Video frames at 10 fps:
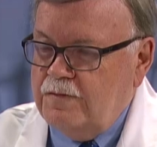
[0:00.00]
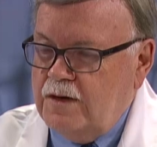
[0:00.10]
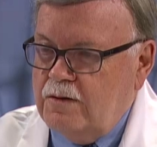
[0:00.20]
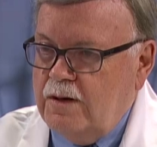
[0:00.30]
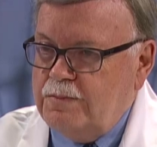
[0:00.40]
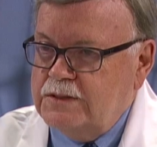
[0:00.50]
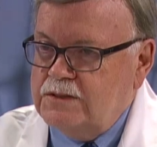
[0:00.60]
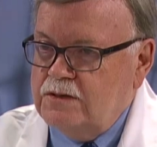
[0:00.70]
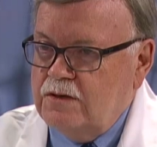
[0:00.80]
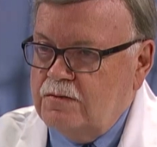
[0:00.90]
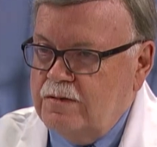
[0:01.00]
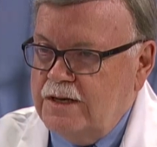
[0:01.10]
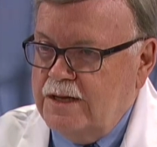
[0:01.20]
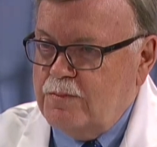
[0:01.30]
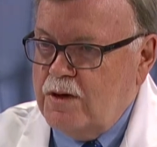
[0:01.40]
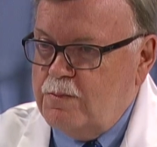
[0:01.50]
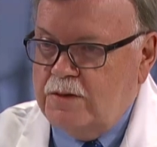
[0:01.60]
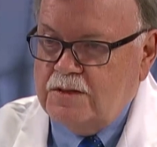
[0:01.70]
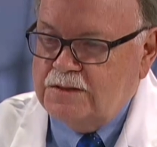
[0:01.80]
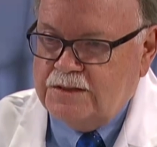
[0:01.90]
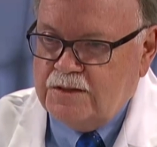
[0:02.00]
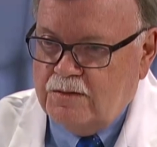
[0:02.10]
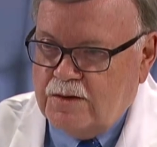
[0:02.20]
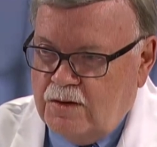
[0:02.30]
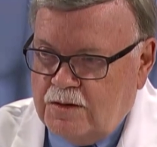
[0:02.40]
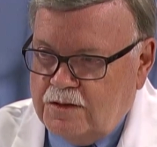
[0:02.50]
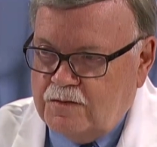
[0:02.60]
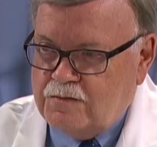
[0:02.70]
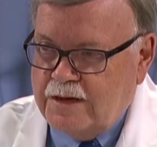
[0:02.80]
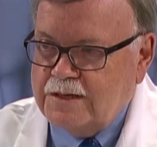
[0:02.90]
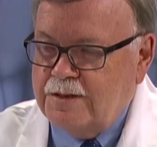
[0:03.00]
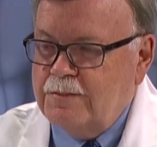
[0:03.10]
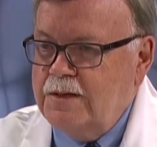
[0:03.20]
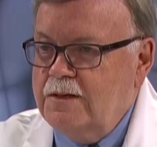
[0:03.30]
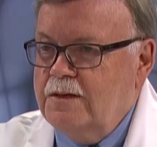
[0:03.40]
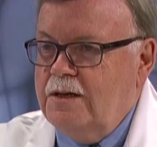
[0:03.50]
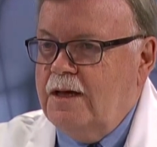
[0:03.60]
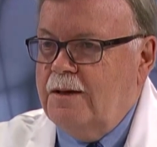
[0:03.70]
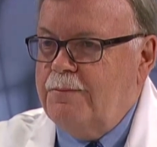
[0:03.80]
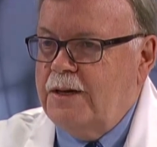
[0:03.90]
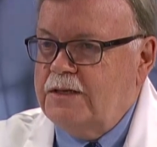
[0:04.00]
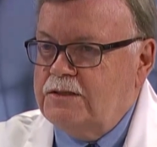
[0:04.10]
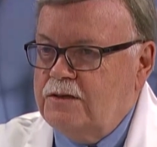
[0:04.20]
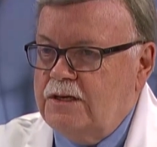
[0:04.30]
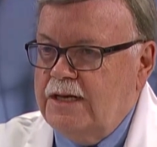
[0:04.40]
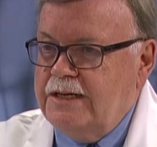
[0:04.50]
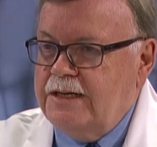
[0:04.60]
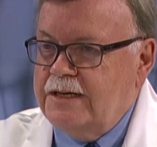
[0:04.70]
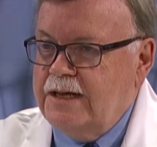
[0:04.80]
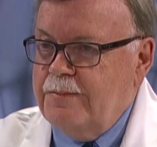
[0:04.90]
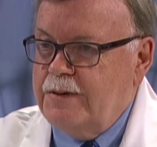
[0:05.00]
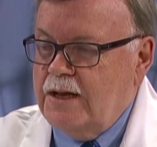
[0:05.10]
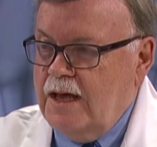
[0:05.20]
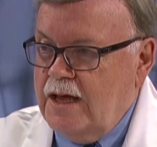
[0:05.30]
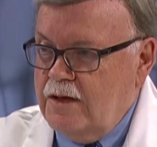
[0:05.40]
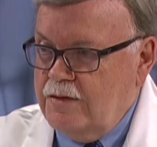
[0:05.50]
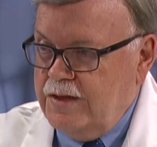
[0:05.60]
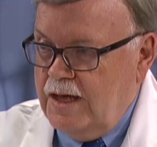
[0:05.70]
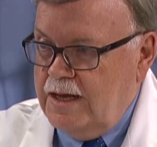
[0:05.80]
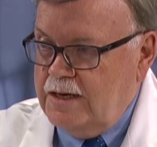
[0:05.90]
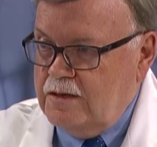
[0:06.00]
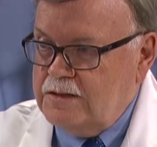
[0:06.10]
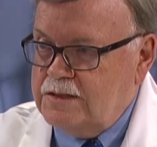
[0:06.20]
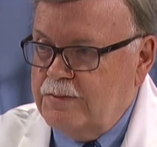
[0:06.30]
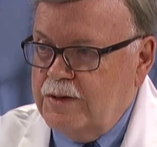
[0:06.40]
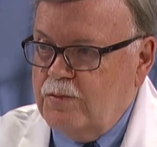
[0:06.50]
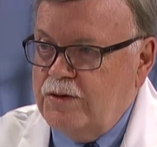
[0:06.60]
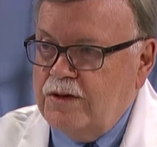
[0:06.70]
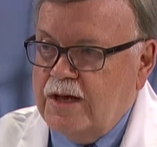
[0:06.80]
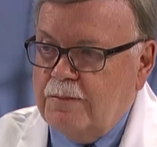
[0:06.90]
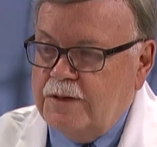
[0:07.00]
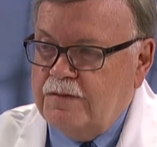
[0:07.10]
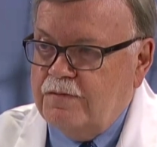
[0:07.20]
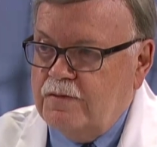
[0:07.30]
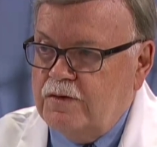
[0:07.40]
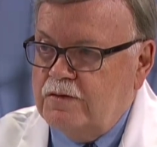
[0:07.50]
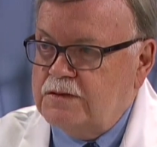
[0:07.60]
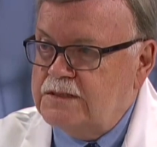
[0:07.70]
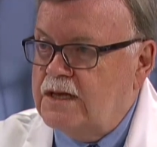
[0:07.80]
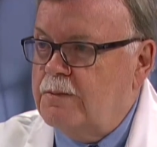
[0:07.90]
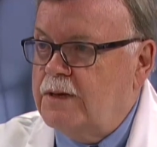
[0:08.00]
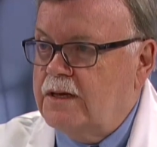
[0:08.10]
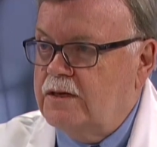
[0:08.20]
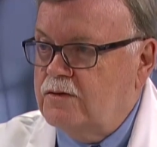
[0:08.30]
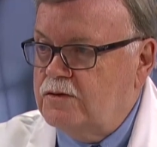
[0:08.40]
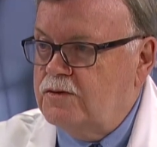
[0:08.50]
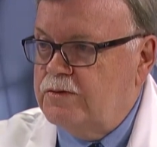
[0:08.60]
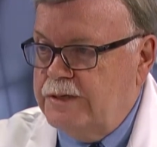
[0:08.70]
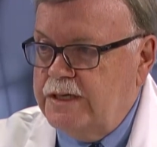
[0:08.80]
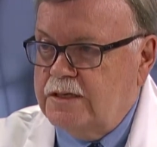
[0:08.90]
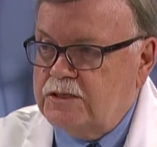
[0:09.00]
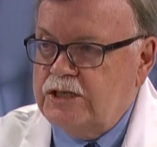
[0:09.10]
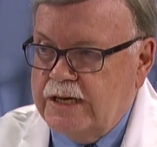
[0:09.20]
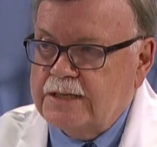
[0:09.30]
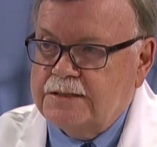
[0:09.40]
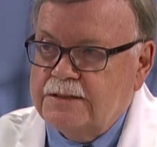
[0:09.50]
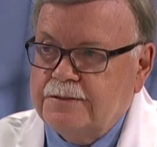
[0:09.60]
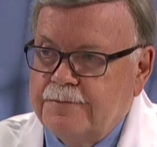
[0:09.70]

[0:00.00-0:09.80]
follow-up is not really appropriate because there's no colon or rectum, but it's a good idea to keep an eye on the ileostomy when you come in for your stomach and your duodenal checks.